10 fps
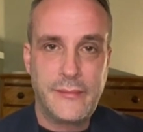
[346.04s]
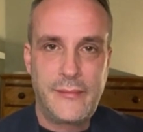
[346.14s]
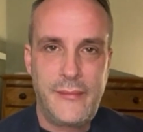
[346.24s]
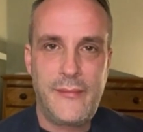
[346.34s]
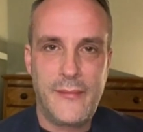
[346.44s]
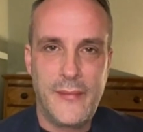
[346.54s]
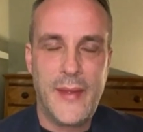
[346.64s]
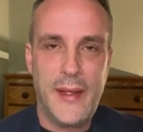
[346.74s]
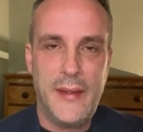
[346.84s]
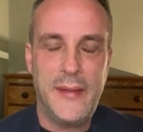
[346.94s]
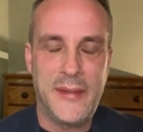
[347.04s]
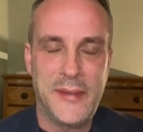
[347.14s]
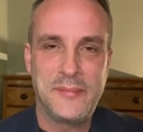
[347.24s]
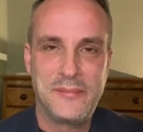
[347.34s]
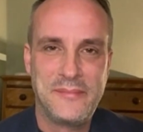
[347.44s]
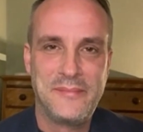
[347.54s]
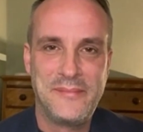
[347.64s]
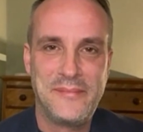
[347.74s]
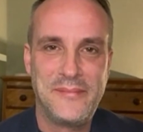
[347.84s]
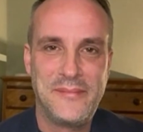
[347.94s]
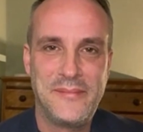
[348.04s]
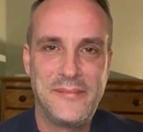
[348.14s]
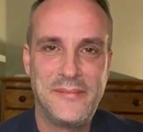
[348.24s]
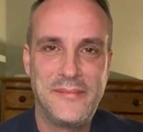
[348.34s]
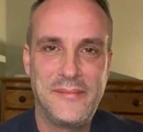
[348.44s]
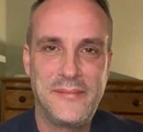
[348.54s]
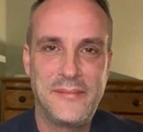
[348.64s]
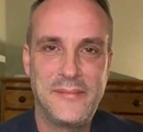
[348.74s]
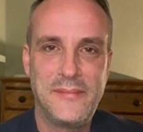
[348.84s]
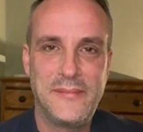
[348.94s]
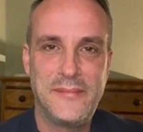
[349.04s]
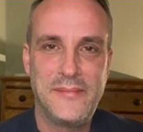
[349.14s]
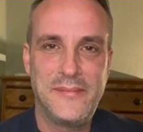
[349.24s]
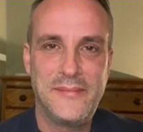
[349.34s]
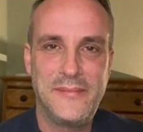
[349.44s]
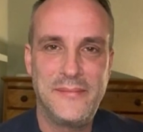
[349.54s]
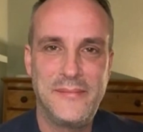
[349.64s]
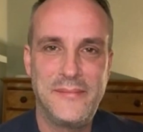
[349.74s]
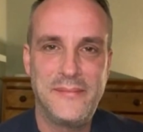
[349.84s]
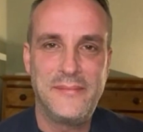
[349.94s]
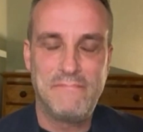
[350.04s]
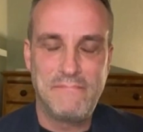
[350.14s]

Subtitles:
The person shown says nothing.